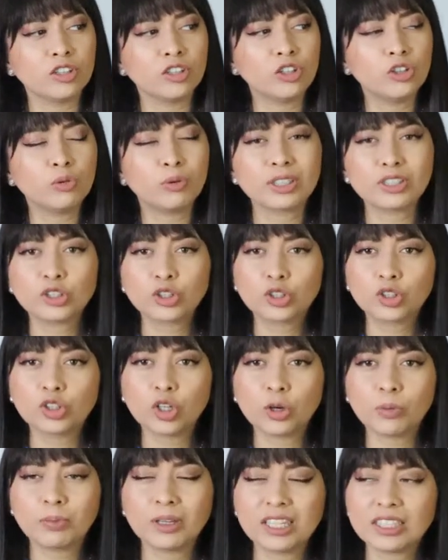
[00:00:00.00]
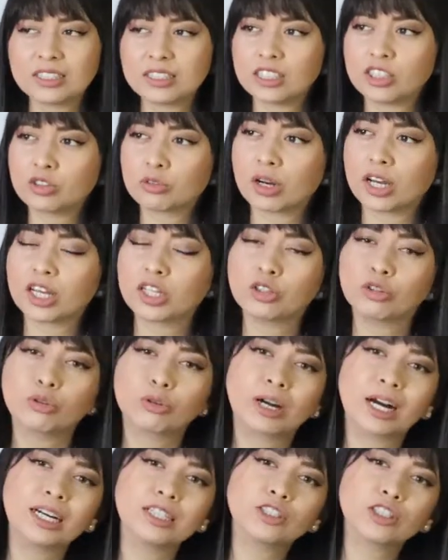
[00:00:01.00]
You are so busy trying
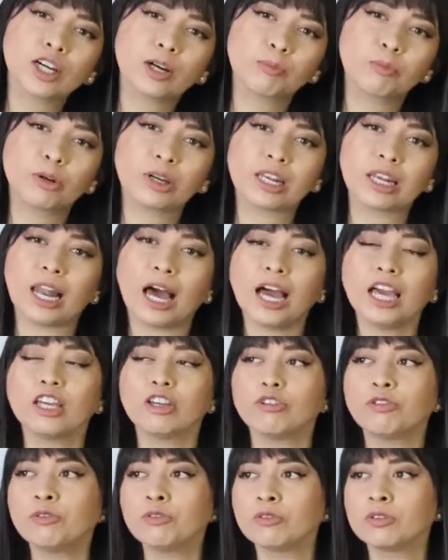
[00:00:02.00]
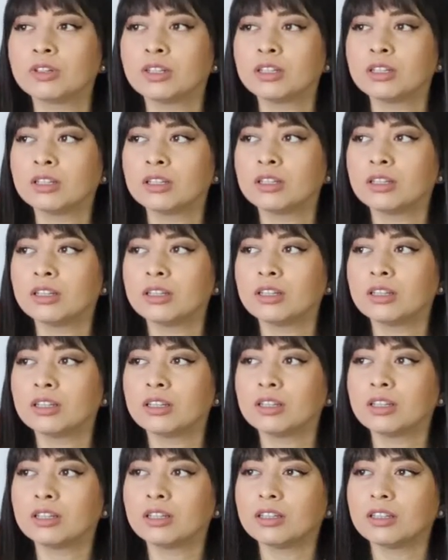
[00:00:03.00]
to catch up with life
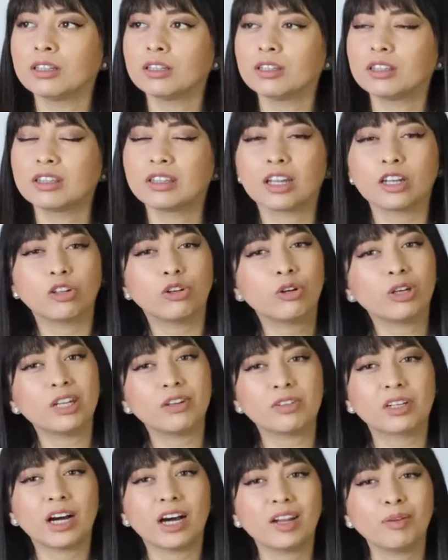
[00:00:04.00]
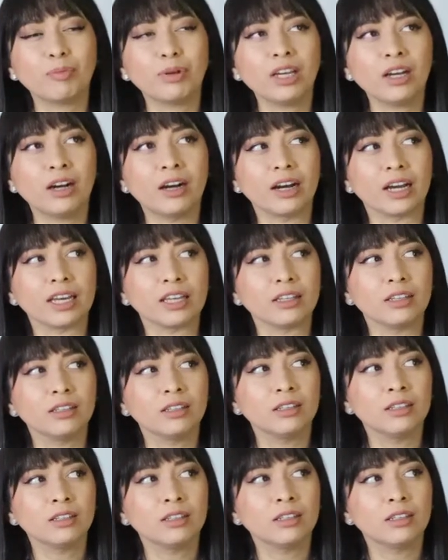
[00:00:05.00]
that you leave God
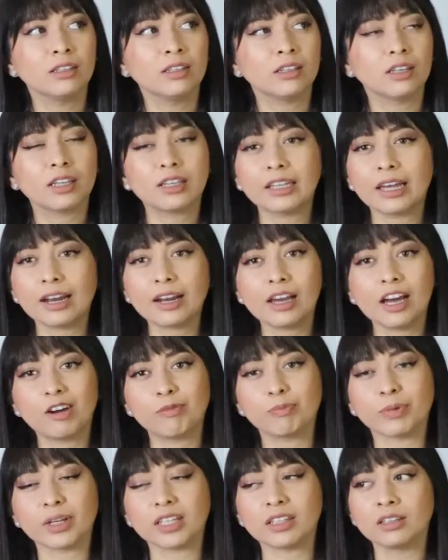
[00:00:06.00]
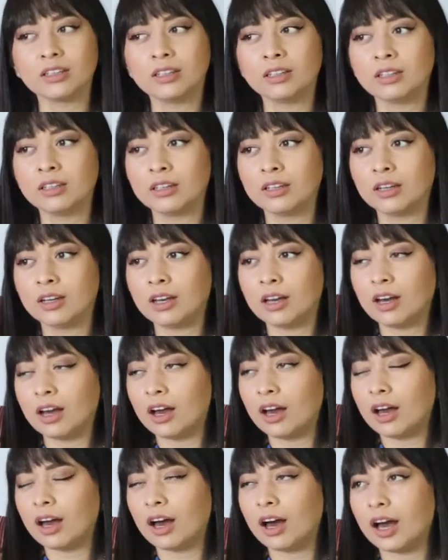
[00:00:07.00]
behind. And that happened.
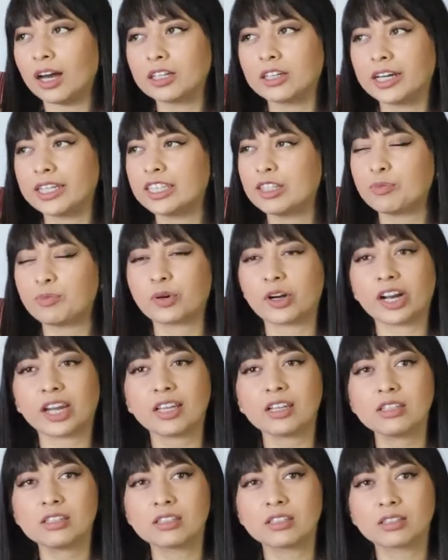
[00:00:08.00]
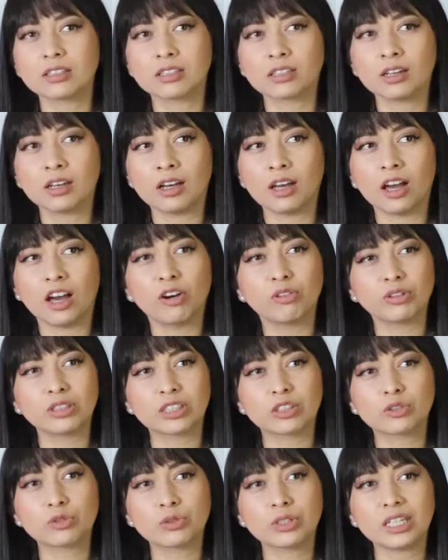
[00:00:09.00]
I got depressed. I
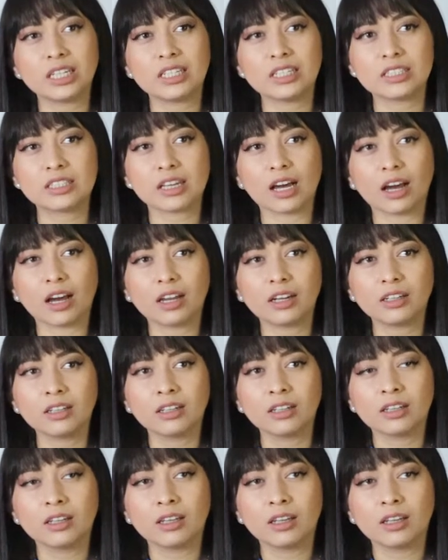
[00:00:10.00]
was really sad.